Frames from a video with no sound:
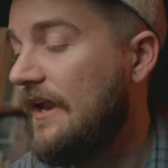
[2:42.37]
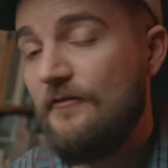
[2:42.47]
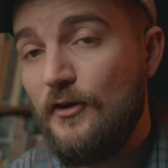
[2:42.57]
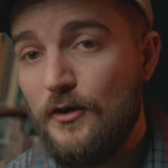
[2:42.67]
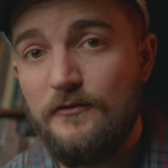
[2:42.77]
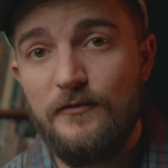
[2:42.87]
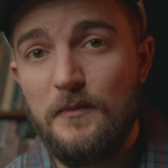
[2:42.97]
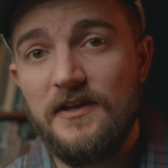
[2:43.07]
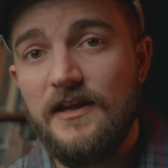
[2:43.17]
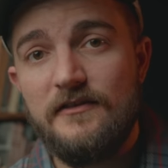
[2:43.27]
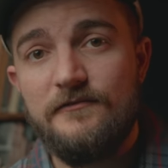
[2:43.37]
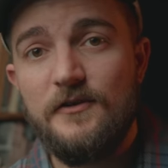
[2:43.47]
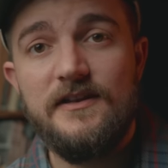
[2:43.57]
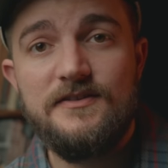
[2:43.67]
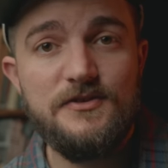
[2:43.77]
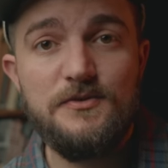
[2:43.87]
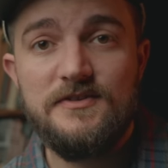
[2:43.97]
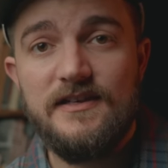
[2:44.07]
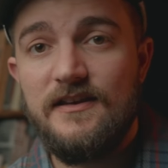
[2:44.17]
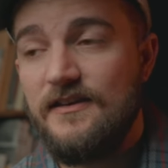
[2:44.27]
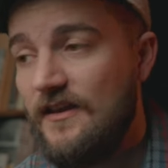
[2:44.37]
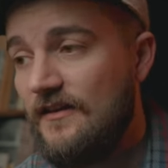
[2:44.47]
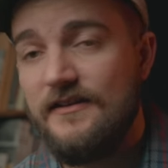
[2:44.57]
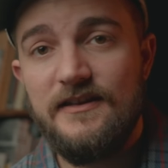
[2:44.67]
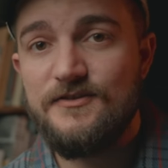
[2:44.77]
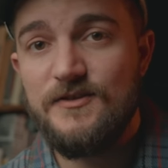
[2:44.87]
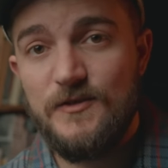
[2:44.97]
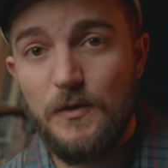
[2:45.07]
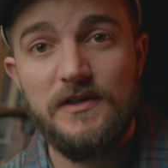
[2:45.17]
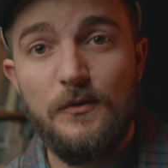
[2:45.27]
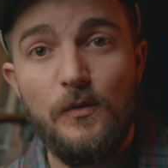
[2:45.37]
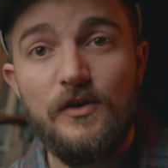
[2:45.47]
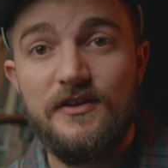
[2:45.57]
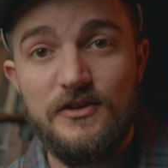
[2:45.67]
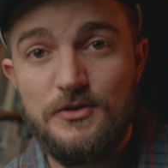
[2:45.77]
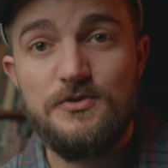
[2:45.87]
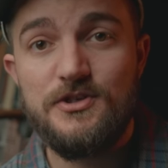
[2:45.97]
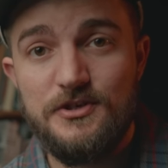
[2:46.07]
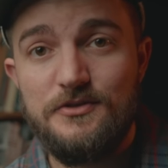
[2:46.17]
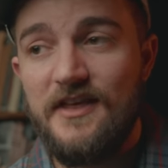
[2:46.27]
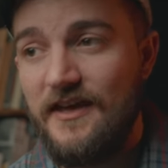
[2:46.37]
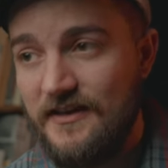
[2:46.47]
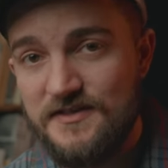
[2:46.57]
And I've heard from a lot of friends who say, yeah, it's totally worth it, you should do that.